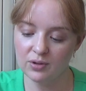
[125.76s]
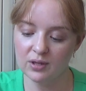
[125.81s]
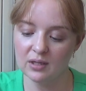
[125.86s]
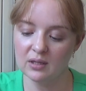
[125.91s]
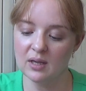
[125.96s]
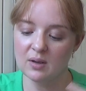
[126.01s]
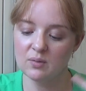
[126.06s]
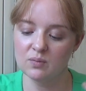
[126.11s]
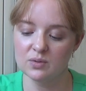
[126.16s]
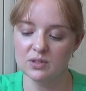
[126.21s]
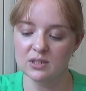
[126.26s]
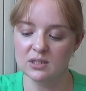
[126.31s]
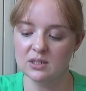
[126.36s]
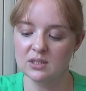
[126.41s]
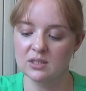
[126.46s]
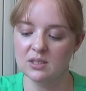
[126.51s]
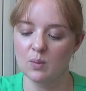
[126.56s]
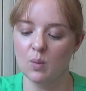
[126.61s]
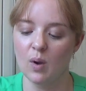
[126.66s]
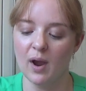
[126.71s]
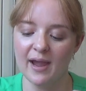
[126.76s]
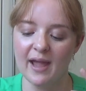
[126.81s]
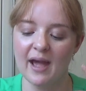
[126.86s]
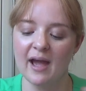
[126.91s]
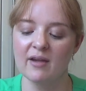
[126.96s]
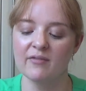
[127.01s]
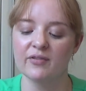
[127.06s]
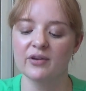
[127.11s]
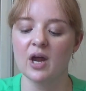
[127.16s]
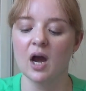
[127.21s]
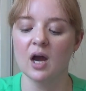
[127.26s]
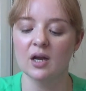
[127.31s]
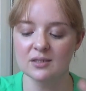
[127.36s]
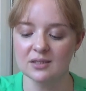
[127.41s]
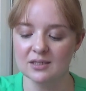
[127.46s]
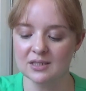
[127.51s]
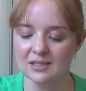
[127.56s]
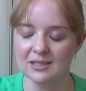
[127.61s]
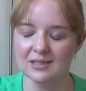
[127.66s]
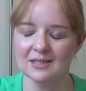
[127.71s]
that it was Whitehaven
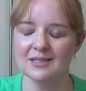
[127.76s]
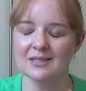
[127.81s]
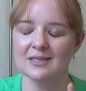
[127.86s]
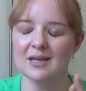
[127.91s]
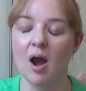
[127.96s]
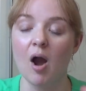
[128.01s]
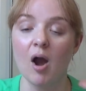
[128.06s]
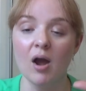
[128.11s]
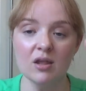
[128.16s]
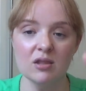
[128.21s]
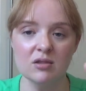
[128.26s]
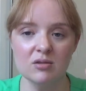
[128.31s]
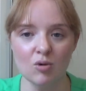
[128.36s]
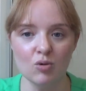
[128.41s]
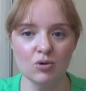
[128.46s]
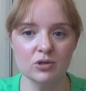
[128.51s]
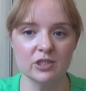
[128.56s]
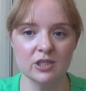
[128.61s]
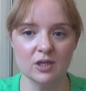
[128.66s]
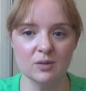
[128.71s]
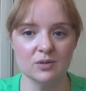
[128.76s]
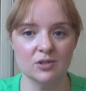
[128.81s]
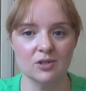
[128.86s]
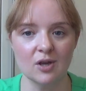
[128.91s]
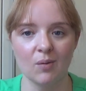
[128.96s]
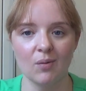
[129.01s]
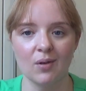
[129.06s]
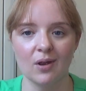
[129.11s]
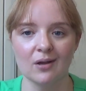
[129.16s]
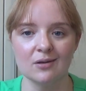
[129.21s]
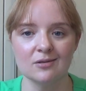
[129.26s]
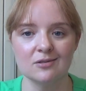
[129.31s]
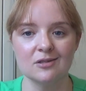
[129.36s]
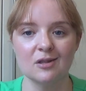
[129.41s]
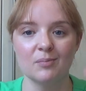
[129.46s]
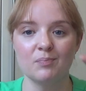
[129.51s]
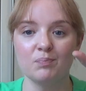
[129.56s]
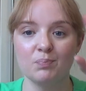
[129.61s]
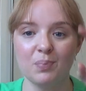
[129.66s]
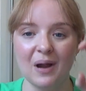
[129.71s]
Hunters, I thought it was going under
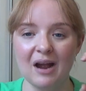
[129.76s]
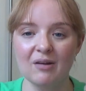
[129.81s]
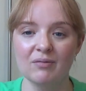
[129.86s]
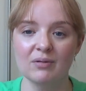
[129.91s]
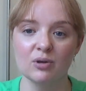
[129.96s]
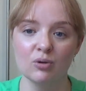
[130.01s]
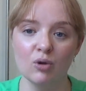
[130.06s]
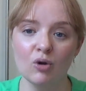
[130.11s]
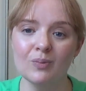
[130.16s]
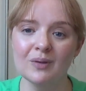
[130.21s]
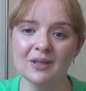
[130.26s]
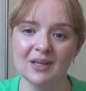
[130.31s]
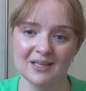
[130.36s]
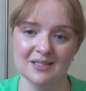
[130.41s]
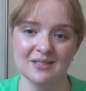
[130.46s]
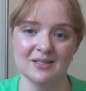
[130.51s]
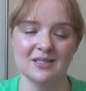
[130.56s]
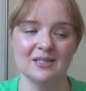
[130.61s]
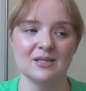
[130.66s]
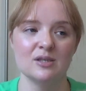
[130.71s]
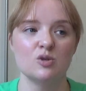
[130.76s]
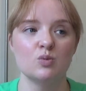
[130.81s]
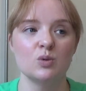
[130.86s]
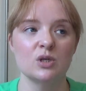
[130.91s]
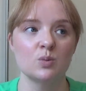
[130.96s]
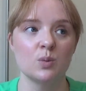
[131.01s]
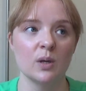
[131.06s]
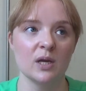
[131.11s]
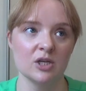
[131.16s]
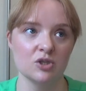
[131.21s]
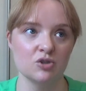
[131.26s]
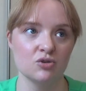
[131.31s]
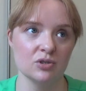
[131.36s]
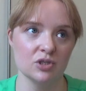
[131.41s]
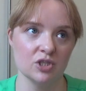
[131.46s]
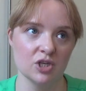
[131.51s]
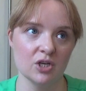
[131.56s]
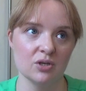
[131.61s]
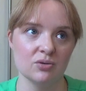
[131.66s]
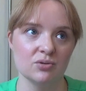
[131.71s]
the Paranormal Hunters, which were
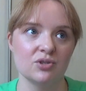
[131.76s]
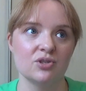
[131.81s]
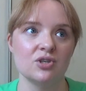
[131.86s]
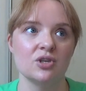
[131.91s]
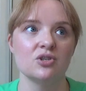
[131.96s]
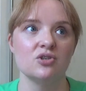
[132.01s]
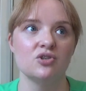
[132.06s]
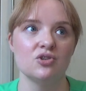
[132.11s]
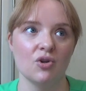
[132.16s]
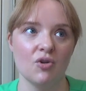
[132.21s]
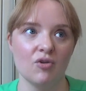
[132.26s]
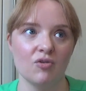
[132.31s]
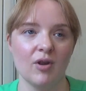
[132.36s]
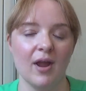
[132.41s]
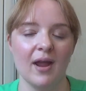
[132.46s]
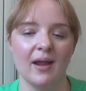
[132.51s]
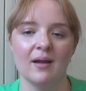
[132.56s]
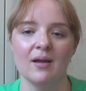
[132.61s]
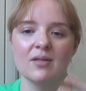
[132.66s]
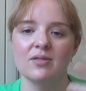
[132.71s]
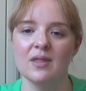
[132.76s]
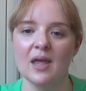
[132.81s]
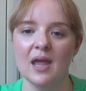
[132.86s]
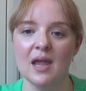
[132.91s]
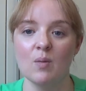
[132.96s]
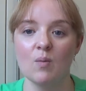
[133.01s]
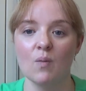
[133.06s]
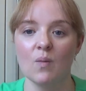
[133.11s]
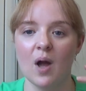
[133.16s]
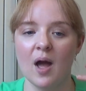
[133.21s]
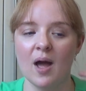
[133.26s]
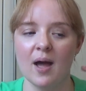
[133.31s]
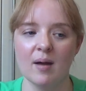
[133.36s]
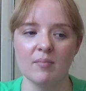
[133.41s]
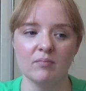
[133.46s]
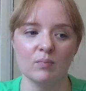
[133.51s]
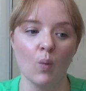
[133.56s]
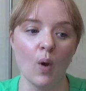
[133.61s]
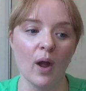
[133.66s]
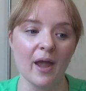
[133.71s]
introduced during the
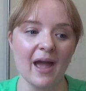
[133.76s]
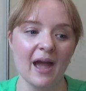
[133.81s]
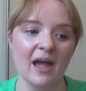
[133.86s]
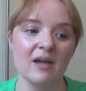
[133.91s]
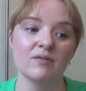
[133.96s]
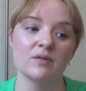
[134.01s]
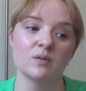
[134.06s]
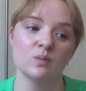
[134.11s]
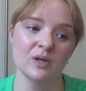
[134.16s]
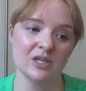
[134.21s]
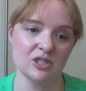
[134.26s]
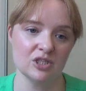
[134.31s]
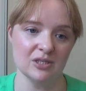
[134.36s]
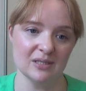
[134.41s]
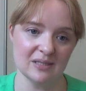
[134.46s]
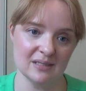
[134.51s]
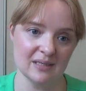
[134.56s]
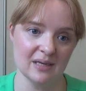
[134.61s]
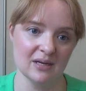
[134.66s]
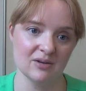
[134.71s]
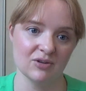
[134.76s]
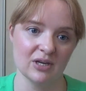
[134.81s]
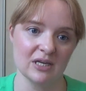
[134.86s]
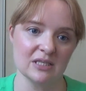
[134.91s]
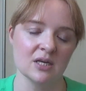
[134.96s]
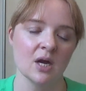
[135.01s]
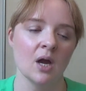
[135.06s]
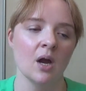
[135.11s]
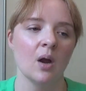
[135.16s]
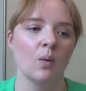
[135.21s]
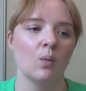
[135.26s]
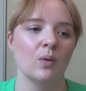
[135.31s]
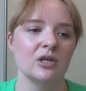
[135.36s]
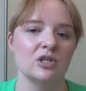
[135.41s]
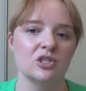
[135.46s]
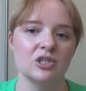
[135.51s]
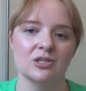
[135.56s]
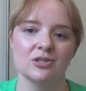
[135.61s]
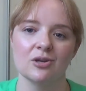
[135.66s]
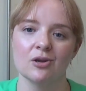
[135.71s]
um, Whitehaven Witches series,
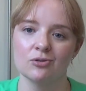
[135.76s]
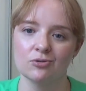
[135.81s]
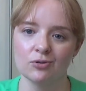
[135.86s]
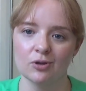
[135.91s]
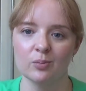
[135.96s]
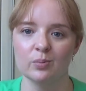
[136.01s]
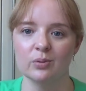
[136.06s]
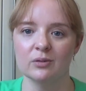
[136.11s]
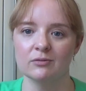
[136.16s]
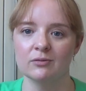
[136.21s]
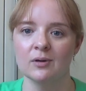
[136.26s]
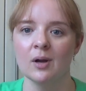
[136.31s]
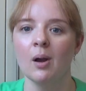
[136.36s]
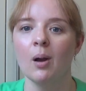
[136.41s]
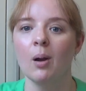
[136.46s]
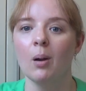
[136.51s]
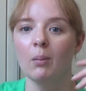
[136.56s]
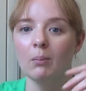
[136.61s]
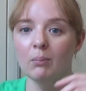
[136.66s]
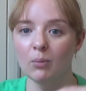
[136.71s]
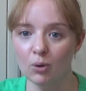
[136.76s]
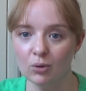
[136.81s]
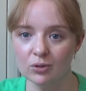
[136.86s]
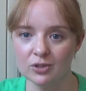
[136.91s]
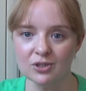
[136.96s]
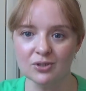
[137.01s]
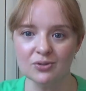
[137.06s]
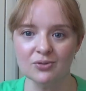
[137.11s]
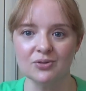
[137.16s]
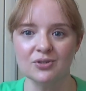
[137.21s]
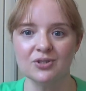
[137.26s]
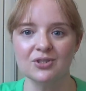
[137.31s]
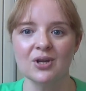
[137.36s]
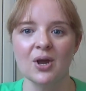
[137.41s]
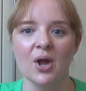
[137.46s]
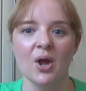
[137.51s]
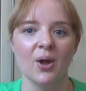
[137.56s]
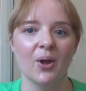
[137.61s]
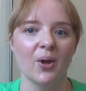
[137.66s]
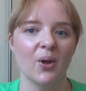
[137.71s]
which is a group of mortals
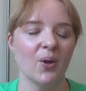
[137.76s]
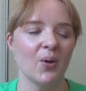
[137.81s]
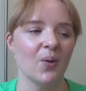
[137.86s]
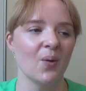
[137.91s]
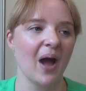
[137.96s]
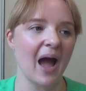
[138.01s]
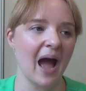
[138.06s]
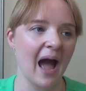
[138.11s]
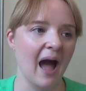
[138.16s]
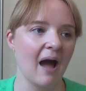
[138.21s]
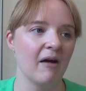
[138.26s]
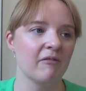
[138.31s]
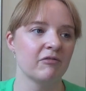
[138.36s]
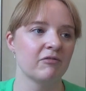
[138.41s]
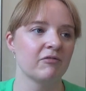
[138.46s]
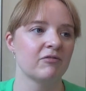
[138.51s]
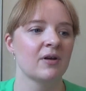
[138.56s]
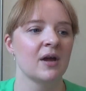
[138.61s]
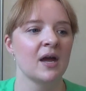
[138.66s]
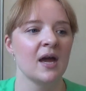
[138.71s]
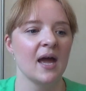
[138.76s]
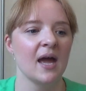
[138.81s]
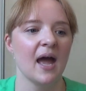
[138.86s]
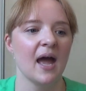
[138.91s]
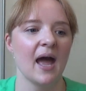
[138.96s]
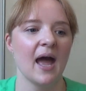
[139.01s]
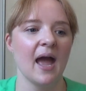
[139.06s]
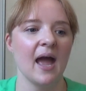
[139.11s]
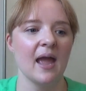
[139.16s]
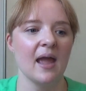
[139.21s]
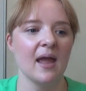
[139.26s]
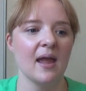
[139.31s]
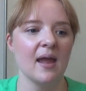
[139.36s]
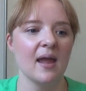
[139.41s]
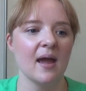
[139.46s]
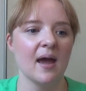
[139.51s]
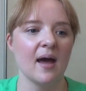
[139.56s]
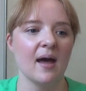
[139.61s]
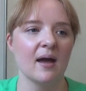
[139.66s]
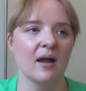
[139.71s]
who have
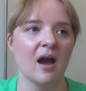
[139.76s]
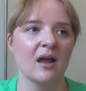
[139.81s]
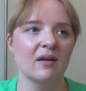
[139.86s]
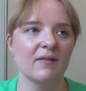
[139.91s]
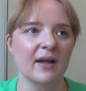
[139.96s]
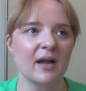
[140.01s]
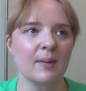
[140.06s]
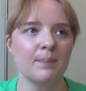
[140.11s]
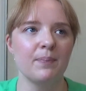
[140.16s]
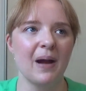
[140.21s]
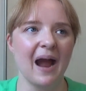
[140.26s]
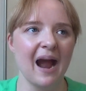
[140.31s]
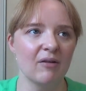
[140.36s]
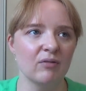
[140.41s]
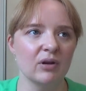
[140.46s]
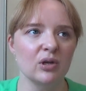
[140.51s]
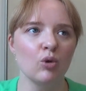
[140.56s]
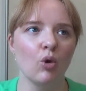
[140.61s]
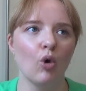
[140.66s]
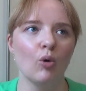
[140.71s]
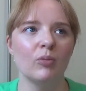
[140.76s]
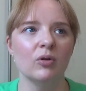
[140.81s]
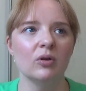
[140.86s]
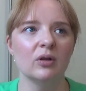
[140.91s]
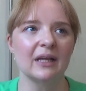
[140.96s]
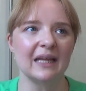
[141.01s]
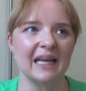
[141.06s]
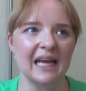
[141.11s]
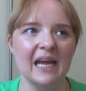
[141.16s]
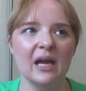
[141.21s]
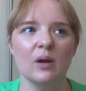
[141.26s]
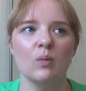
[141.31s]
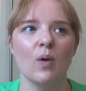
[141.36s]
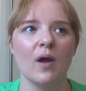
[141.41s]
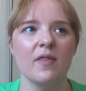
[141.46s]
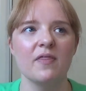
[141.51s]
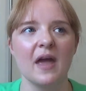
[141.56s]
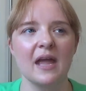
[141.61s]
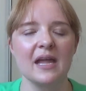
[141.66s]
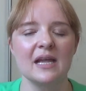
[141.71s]
a uh, kind of like a paranormal kit
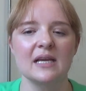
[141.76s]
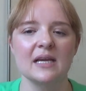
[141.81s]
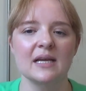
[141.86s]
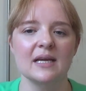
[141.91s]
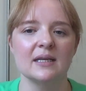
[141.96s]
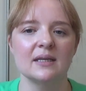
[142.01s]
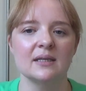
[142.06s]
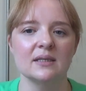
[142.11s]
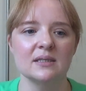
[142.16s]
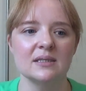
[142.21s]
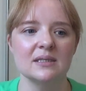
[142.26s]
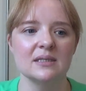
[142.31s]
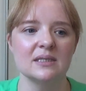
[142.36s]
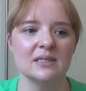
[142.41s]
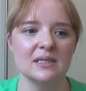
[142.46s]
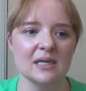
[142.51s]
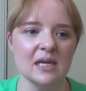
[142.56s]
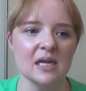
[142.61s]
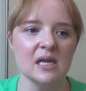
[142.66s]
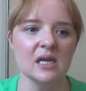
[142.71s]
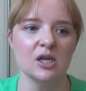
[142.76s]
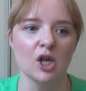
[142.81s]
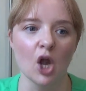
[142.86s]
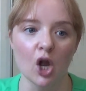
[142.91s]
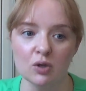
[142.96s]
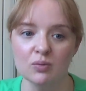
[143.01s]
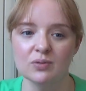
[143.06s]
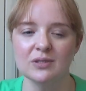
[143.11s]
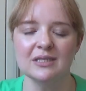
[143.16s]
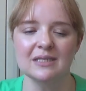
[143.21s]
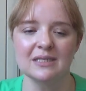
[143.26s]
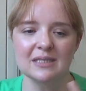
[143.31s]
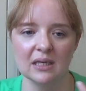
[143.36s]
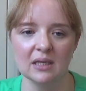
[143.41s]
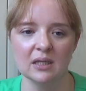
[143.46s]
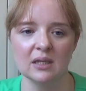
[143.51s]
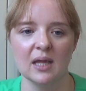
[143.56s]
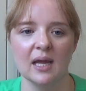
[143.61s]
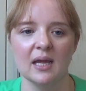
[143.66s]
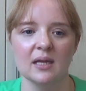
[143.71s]
where they can see ghosts
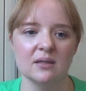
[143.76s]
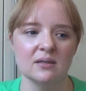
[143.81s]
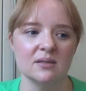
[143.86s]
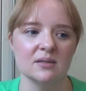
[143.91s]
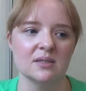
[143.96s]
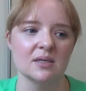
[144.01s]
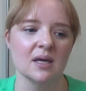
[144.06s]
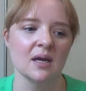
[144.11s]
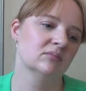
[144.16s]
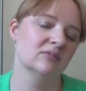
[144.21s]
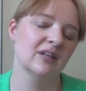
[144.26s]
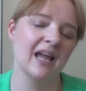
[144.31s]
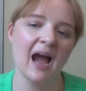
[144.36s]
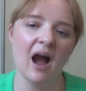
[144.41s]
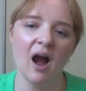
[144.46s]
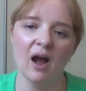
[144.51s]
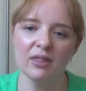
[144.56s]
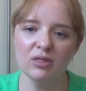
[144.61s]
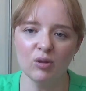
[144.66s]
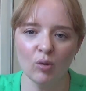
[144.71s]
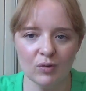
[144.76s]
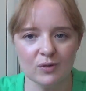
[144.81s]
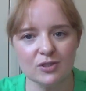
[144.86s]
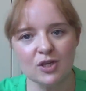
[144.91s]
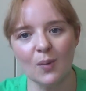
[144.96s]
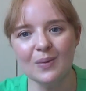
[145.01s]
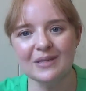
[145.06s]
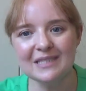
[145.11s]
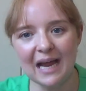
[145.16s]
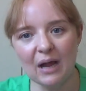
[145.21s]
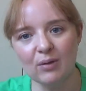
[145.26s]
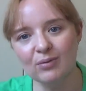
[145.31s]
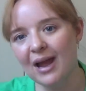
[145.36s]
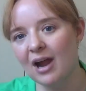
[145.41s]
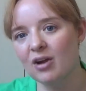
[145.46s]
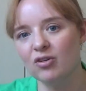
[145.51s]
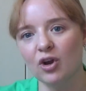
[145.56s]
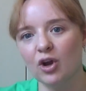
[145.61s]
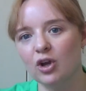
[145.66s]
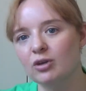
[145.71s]
and things. Yeah, I thought it was going down
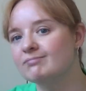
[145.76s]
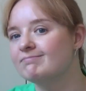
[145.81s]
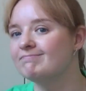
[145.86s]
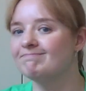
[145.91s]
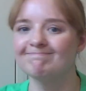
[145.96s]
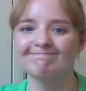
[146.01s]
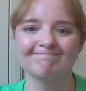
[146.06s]
that route.